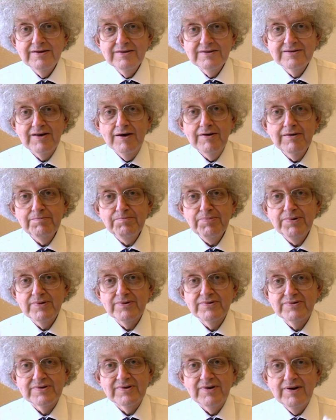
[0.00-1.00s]

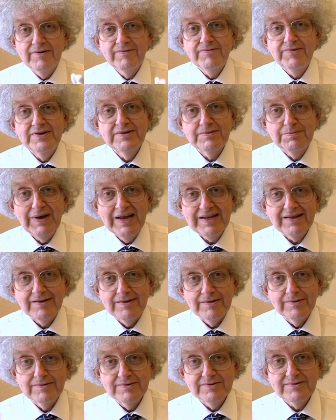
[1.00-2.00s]
samples of his
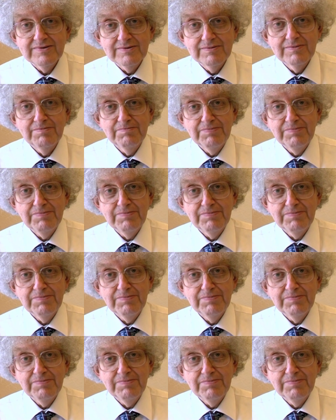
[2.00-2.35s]
metals,